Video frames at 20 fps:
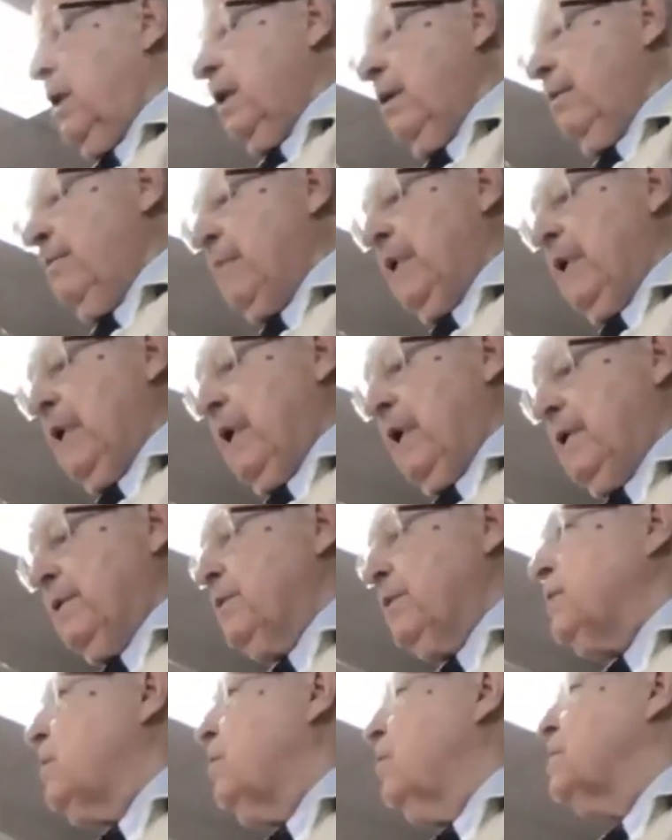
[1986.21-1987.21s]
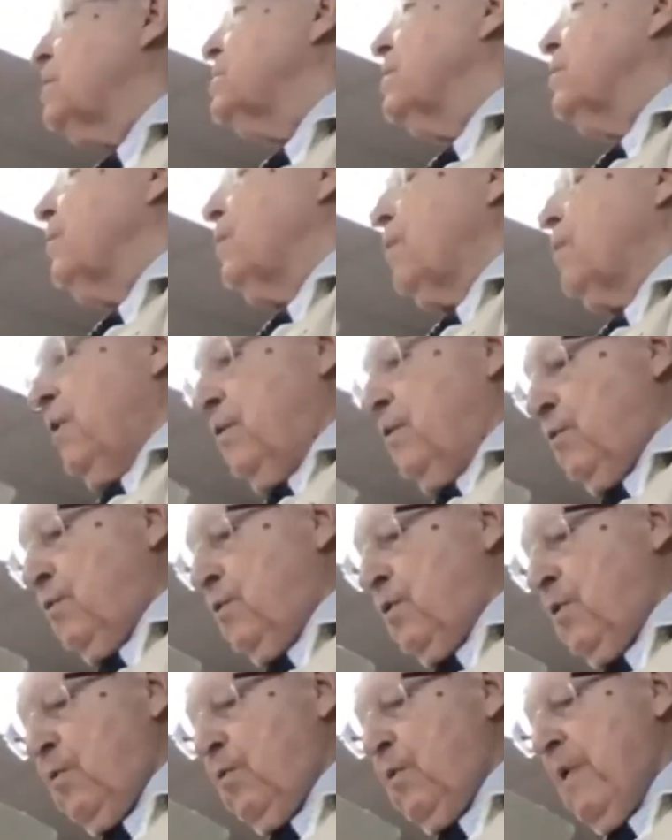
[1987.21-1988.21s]
mean, and of course, the,
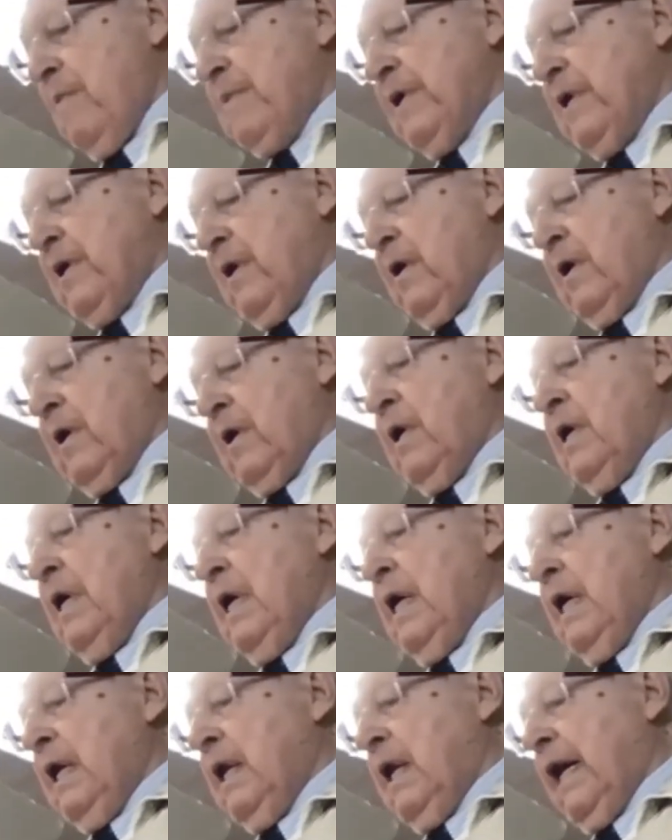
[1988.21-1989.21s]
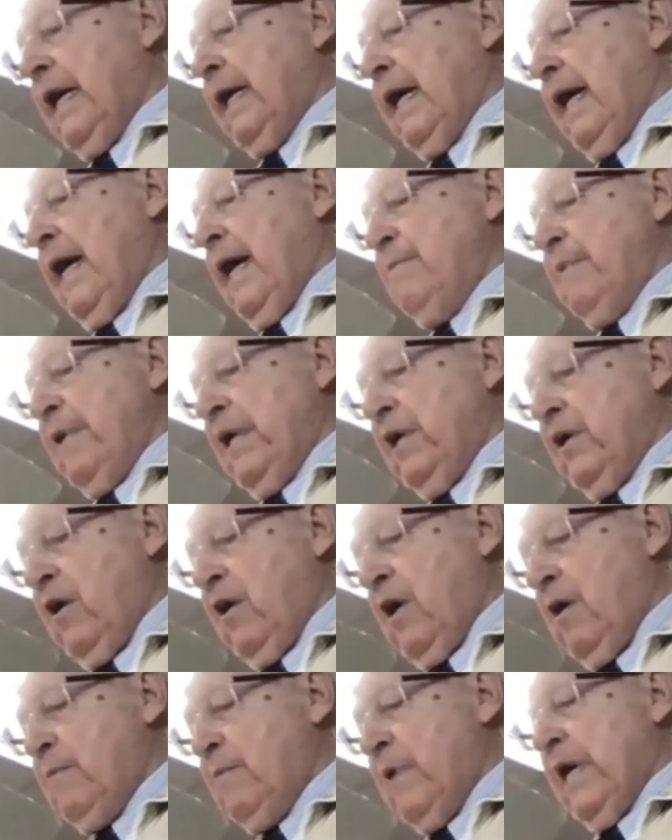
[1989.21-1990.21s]
the, women are like Amy
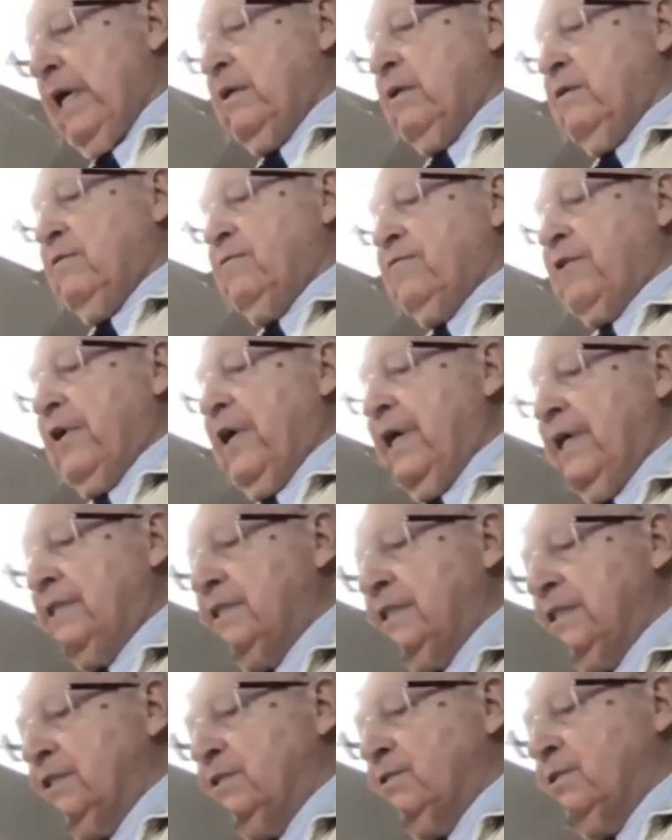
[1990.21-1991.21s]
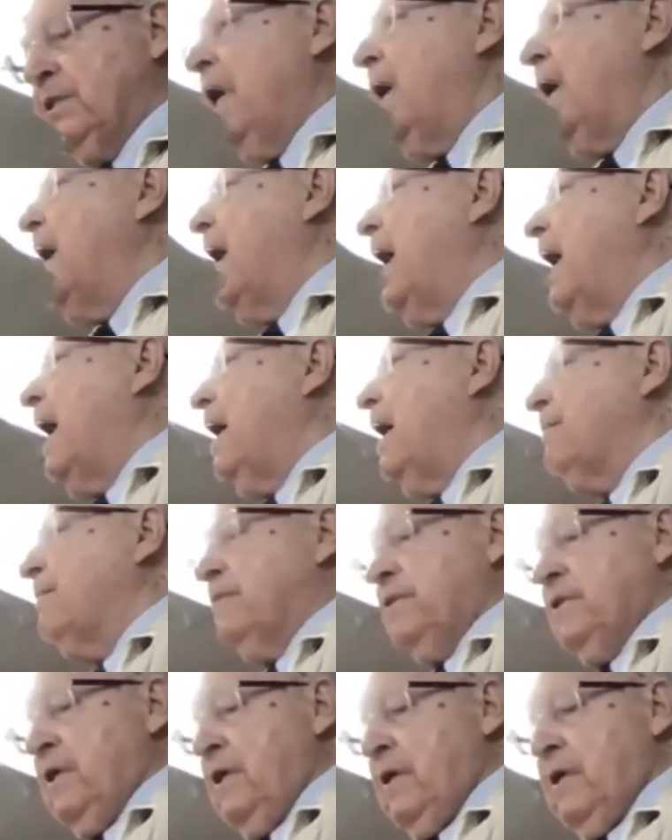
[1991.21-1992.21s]
Carmichael, Frances
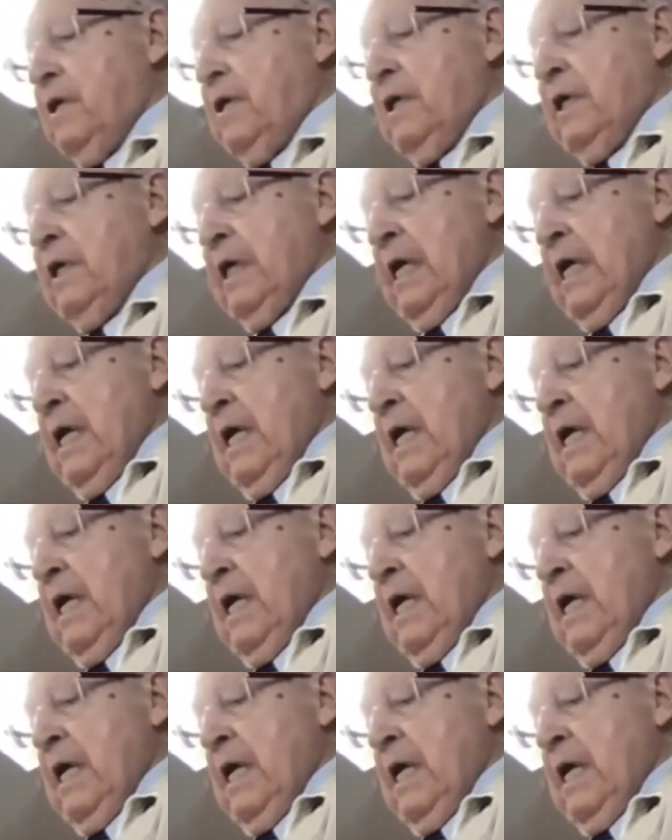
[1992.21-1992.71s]
Havergal,